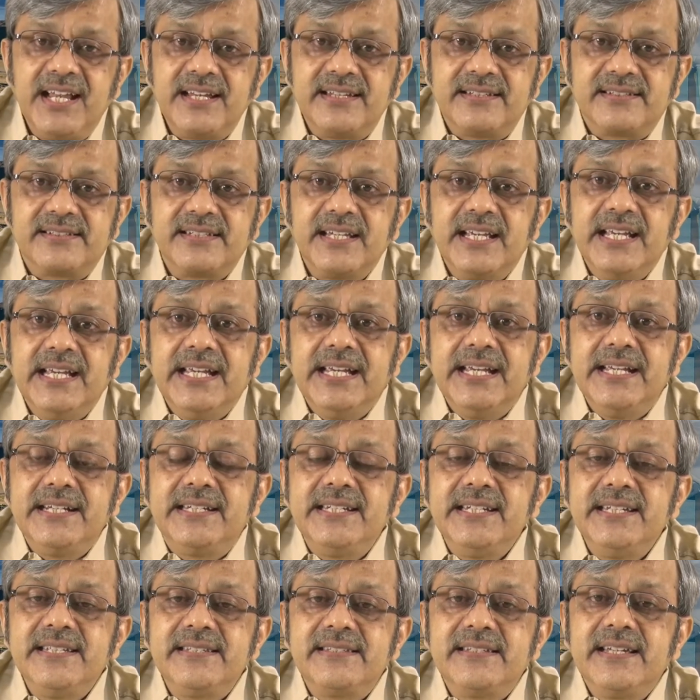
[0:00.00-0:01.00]
else.
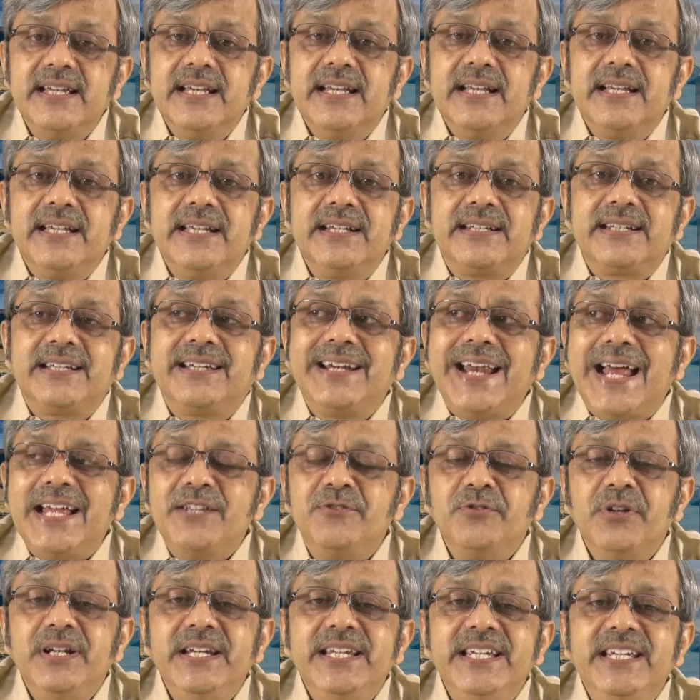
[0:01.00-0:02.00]
It
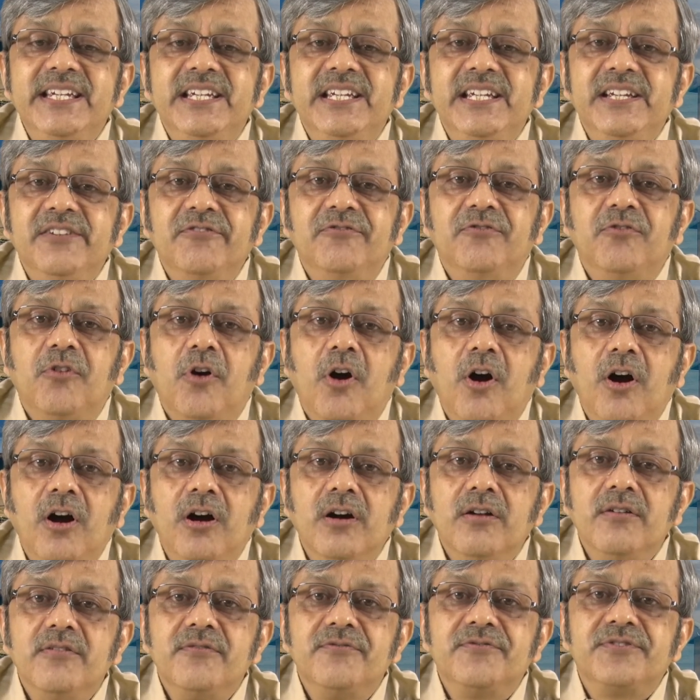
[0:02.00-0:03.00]
gradually
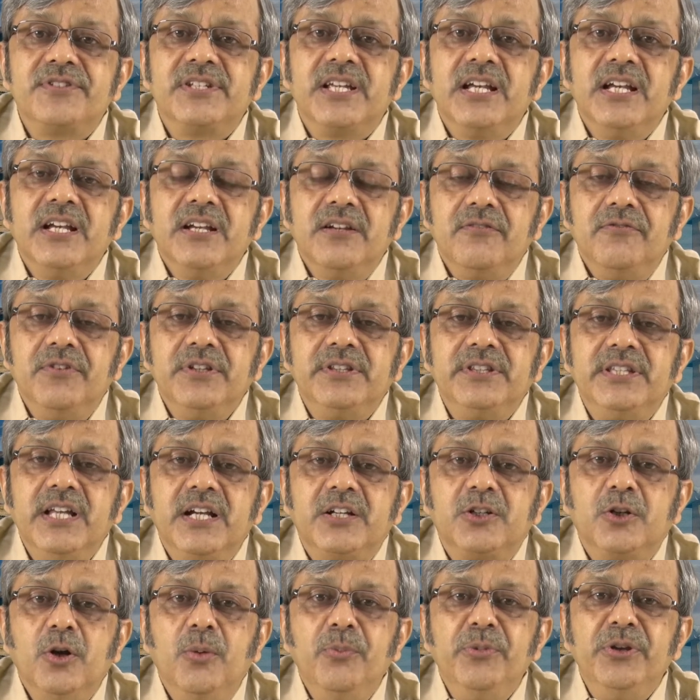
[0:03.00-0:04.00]
evolves with
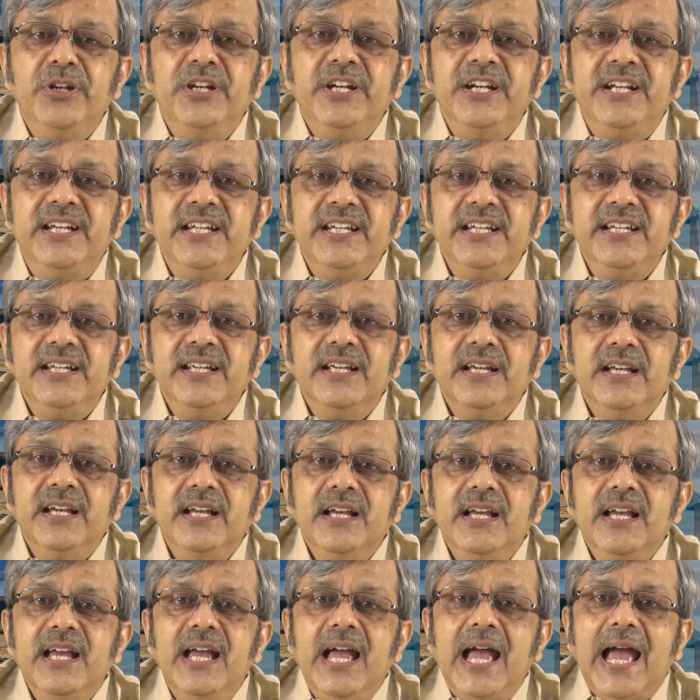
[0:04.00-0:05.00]
the community,
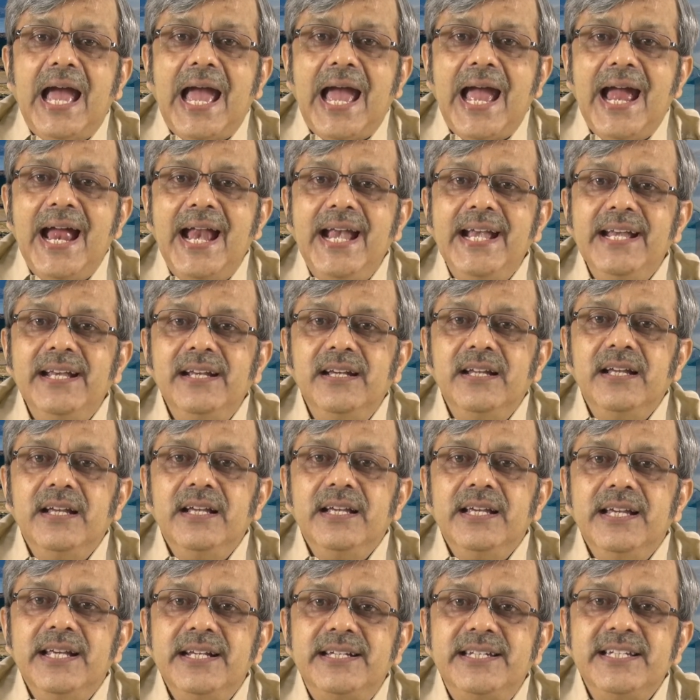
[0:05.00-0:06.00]
and
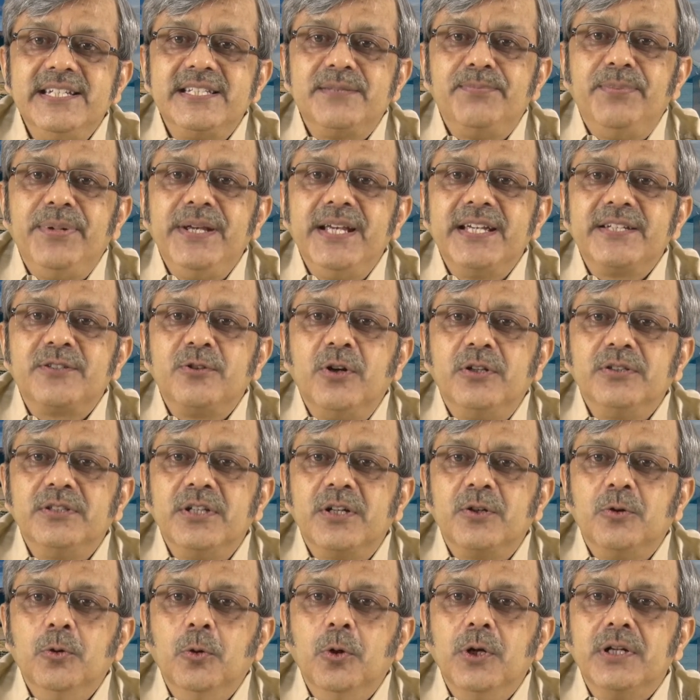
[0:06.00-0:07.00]
it is based on
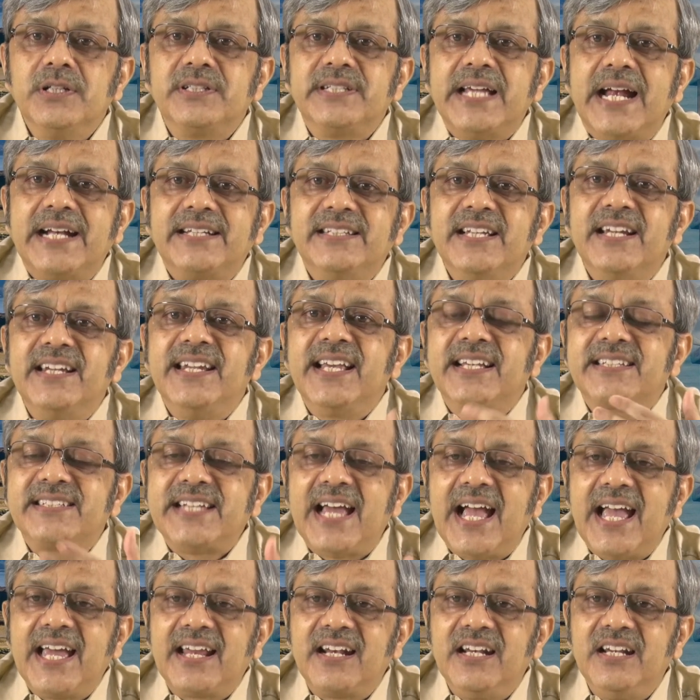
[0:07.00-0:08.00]
the goals at the
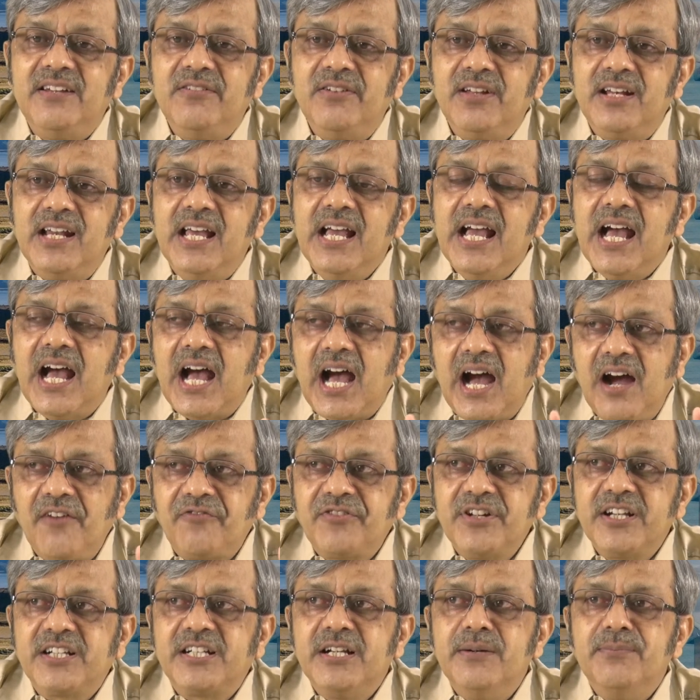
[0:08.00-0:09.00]
next higher level.
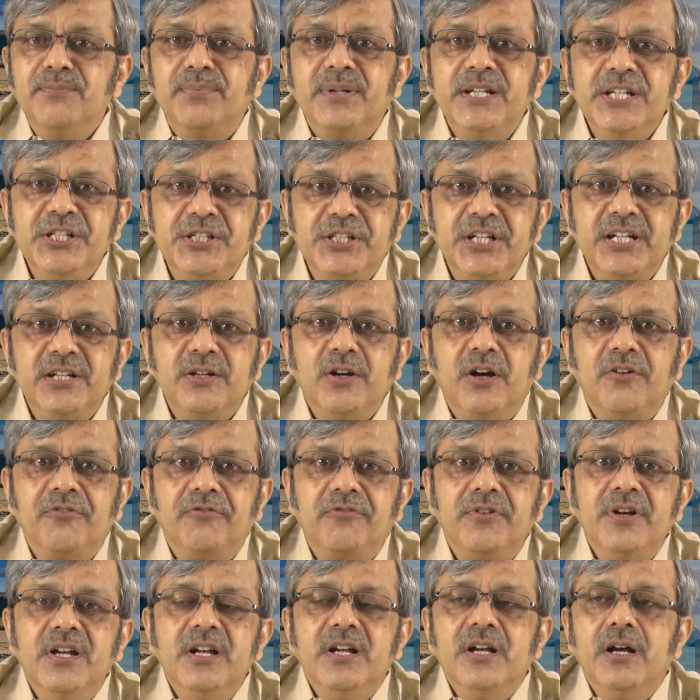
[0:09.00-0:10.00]
After completion
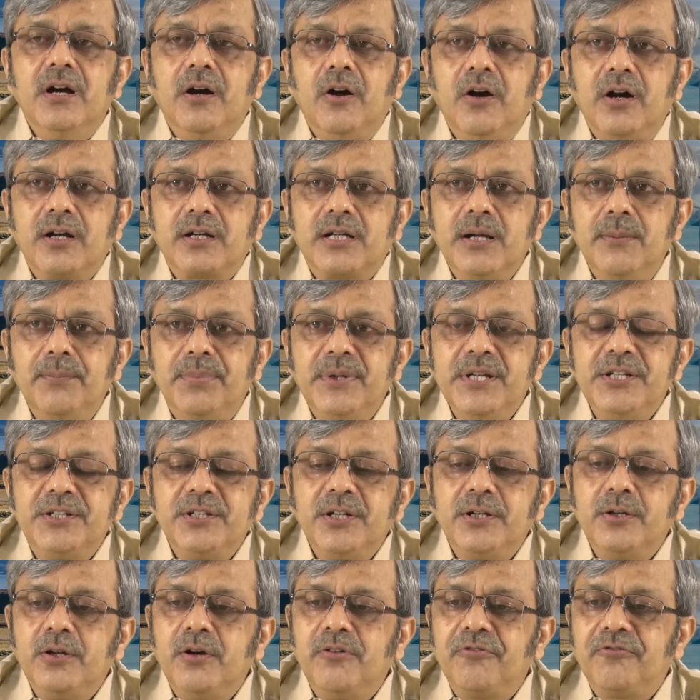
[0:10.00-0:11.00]
of
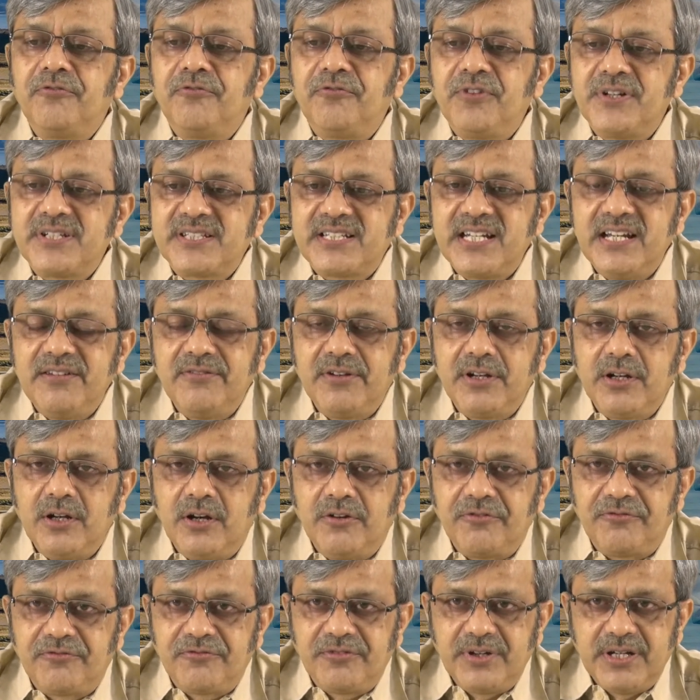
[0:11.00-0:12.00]
first level
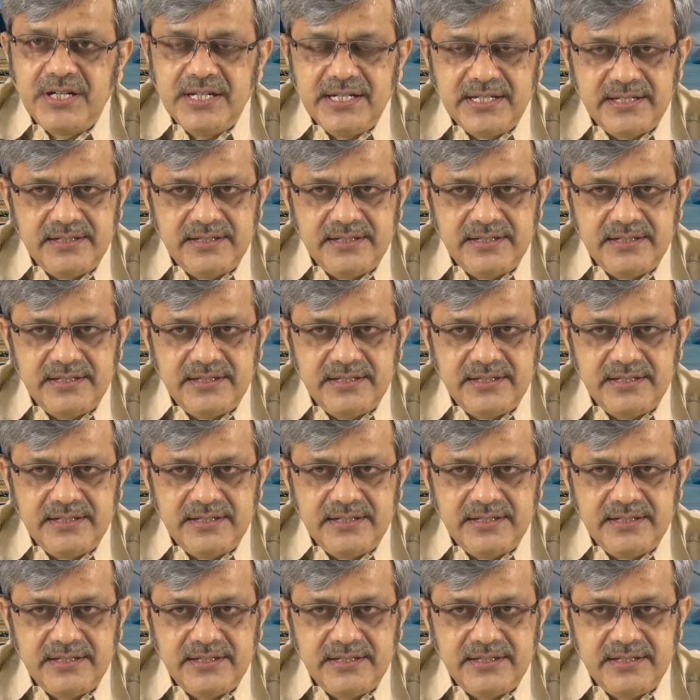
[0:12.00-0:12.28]
of